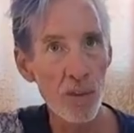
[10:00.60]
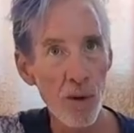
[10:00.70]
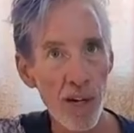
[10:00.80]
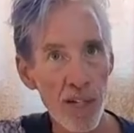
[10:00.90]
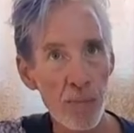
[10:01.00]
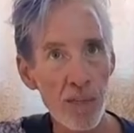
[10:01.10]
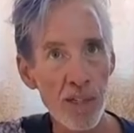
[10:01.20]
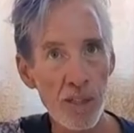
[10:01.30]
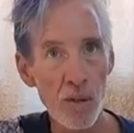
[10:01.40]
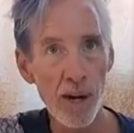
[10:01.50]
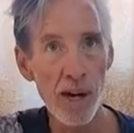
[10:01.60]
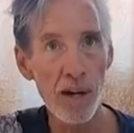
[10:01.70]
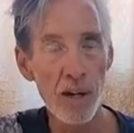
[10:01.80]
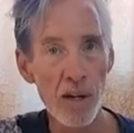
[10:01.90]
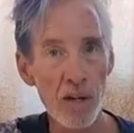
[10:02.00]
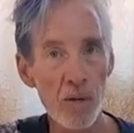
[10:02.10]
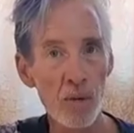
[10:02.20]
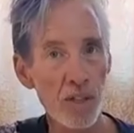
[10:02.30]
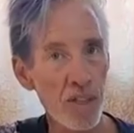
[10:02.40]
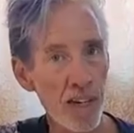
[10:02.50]
Maiden Square, Independence Square,
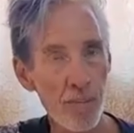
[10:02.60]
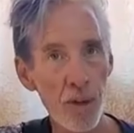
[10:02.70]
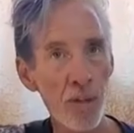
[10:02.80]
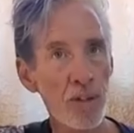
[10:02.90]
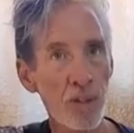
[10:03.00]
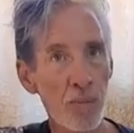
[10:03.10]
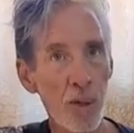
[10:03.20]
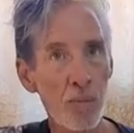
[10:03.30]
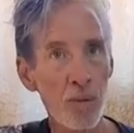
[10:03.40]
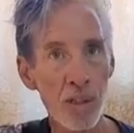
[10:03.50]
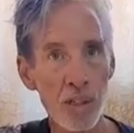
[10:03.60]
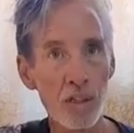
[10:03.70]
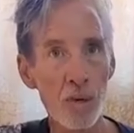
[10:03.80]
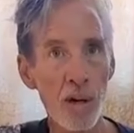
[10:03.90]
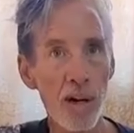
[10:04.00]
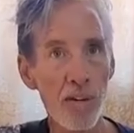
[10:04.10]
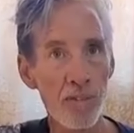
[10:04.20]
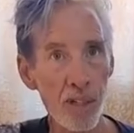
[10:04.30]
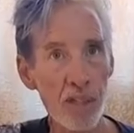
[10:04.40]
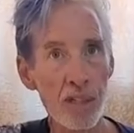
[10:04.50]
we should have millions of people in this
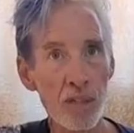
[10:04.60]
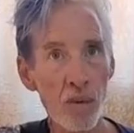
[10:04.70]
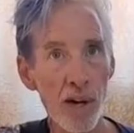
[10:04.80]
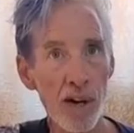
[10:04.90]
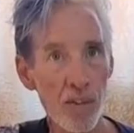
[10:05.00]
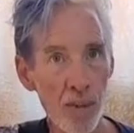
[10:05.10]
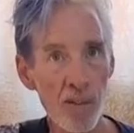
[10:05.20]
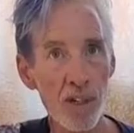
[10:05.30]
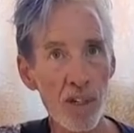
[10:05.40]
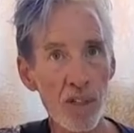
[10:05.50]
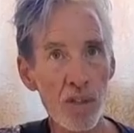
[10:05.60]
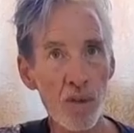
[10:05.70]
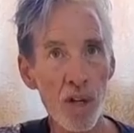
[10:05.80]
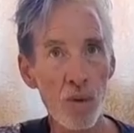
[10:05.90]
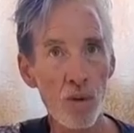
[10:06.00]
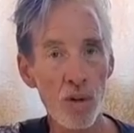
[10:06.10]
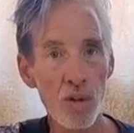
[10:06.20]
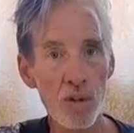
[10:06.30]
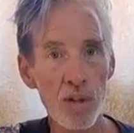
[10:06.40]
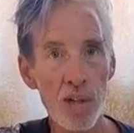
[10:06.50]
square, filling the square from every country around the
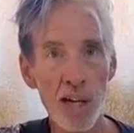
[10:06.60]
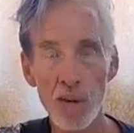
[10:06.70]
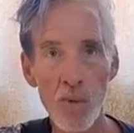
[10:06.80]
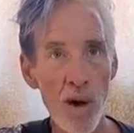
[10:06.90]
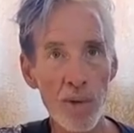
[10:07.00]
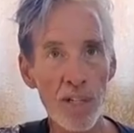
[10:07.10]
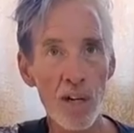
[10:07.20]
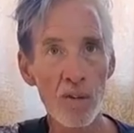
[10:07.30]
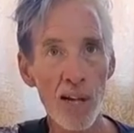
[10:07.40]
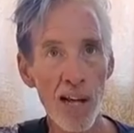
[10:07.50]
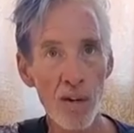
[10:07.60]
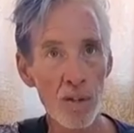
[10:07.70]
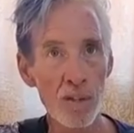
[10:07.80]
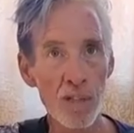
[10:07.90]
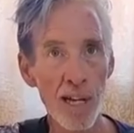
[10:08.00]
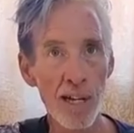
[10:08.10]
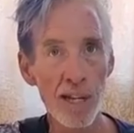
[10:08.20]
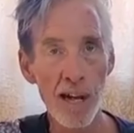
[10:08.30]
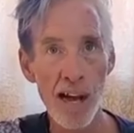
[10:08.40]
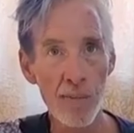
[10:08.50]
world. And why we don't, I don't
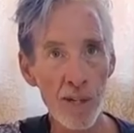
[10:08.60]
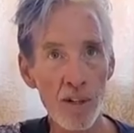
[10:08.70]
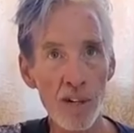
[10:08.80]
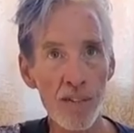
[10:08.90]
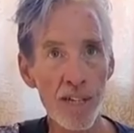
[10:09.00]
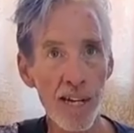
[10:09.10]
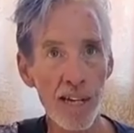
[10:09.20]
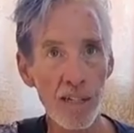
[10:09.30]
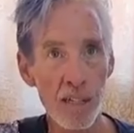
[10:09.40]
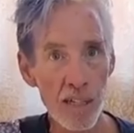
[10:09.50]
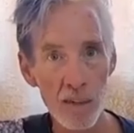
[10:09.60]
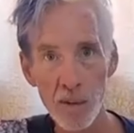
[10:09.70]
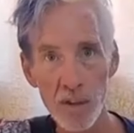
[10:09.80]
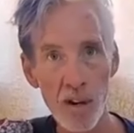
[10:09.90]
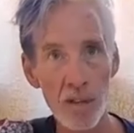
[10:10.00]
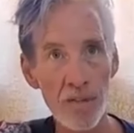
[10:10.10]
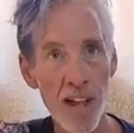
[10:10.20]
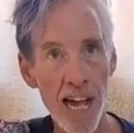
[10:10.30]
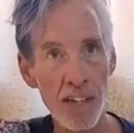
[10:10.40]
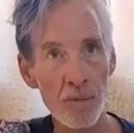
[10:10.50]
understand. I'm here every day with
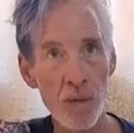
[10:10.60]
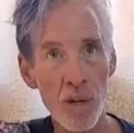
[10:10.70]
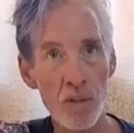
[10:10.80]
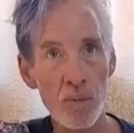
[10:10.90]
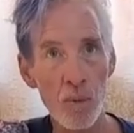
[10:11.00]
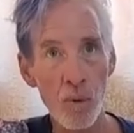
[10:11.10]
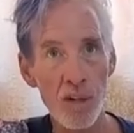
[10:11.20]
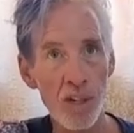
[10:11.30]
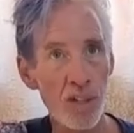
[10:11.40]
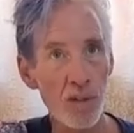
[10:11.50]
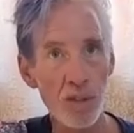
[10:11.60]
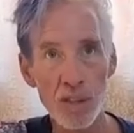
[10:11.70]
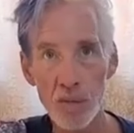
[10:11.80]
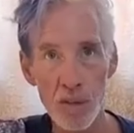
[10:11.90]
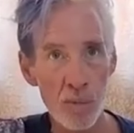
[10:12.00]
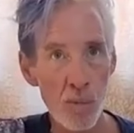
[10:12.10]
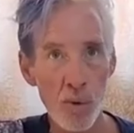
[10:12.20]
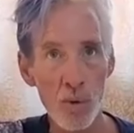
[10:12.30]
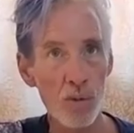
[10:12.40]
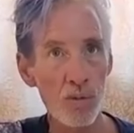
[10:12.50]
all the flags from all the supporting countries, with the
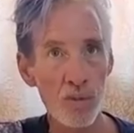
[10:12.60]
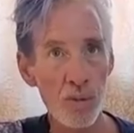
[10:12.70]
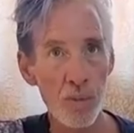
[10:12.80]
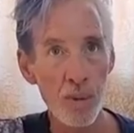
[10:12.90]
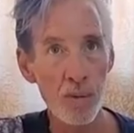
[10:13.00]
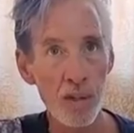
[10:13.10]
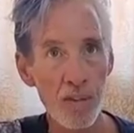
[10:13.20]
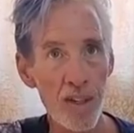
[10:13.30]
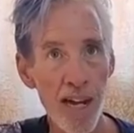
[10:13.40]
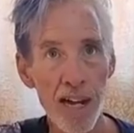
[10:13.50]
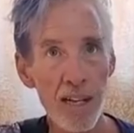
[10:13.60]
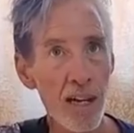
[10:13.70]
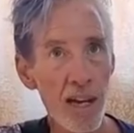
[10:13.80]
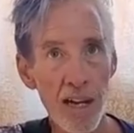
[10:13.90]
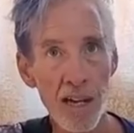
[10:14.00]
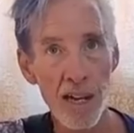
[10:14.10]
memorials for the people that have died.